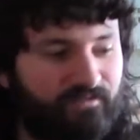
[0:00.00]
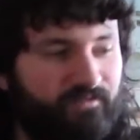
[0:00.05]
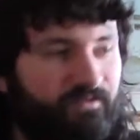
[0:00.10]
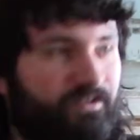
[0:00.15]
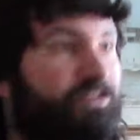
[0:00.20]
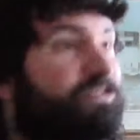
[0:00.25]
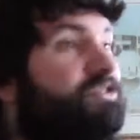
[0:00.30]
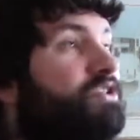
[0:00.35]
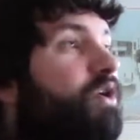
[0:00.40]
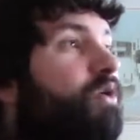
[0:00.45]

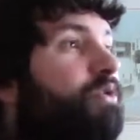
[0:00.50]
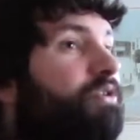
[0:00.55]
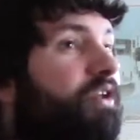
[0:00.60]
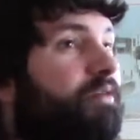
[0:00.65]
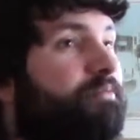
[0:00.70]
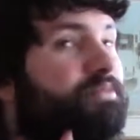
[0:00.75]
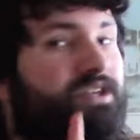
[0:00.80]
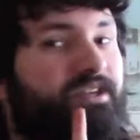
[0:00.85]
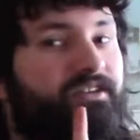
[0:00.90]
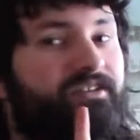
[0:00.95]
First hold it
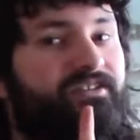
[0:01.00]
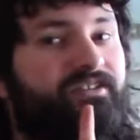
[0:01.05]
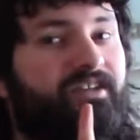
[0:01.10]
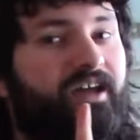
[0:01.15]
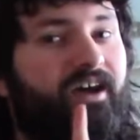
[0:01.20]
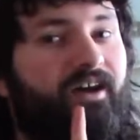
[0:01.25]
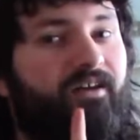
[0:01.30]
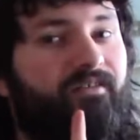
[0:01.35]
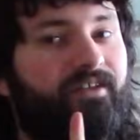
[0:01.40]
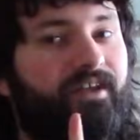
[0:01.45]
upside
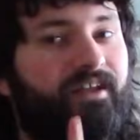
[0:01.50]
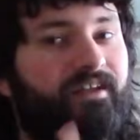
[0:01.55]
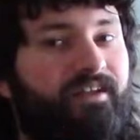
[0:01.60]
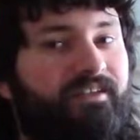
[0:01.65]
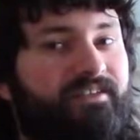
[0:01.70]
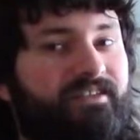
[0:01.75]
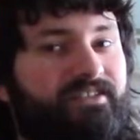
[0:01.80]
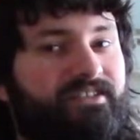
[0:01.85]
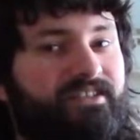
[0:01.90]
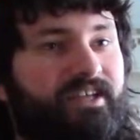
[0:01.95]
down,
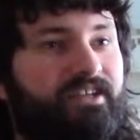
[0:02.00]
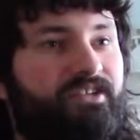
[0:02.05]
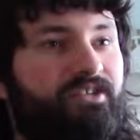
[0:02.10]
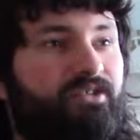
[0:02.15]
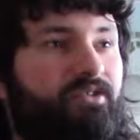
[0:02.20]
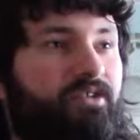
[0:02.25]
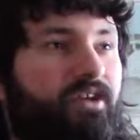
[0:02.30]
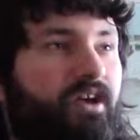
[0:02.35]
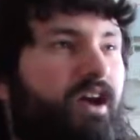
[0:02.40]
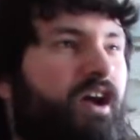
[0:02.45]
let it
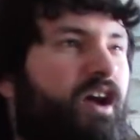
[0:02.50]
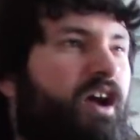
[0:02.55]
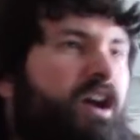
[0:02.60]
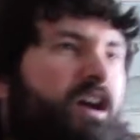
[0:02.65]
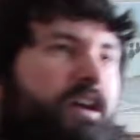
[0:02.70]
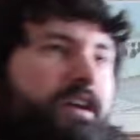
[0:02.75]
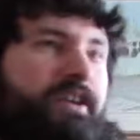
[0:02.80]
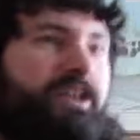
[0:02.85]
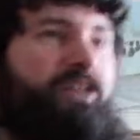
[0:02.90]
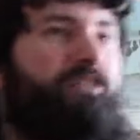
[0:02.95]
settle,
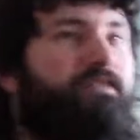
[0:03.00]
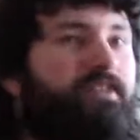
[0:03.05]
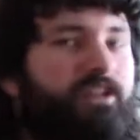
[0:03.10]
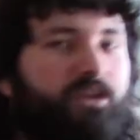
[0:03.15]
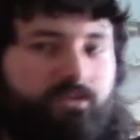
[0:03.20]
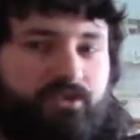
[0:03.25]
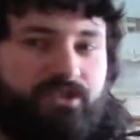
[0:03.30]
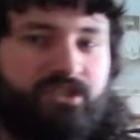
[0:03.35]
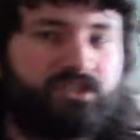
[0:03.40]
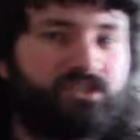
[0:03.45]
give a
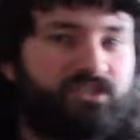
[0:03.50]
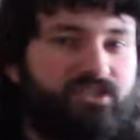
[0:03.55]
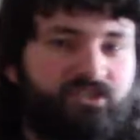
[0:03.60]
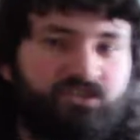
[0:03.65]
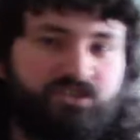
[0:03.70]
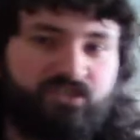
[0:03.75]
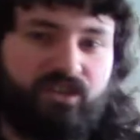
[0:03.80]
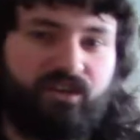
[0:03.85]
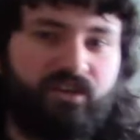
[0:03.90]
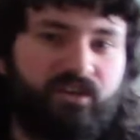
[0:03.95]
little
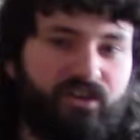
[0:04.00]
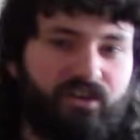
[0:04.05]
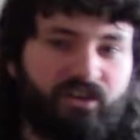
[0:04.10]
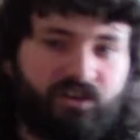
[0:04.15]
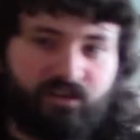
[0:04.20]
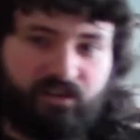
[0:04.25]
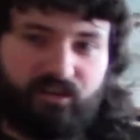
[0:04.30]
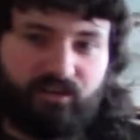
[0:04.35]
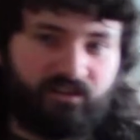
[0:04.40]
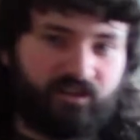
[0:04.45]

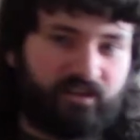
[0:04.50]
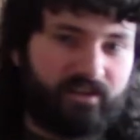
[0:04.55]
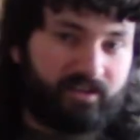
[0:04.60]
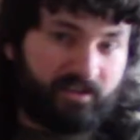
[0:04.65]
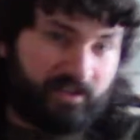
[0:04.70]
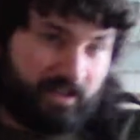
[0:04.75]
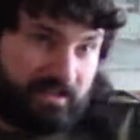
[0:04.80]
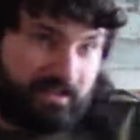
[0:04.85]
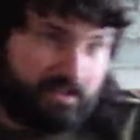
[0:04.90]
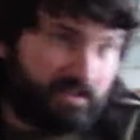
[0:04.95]
stir, look like
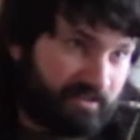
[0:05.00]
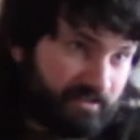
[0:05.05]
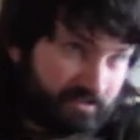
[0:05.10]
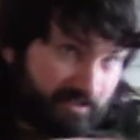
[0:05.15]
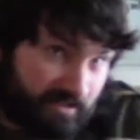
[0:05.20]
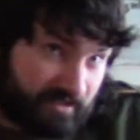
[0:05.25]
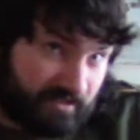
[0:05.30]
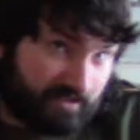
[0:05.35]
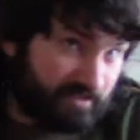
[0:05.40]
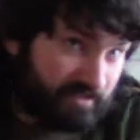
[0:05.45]
an
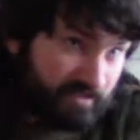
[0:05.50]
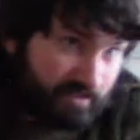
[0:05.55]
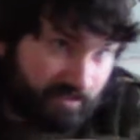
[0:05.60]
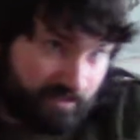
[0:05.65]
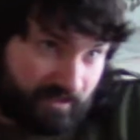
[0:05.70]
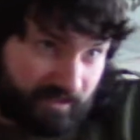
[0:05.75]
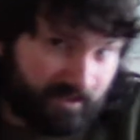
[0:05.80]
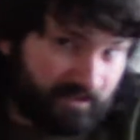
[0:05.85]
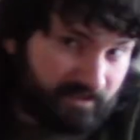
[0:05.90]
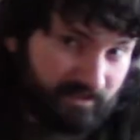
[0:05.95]
idiot,
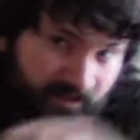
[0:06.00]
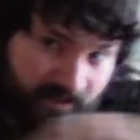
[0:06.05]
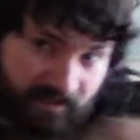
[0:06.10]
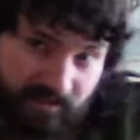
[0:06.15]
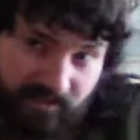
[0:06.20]
and then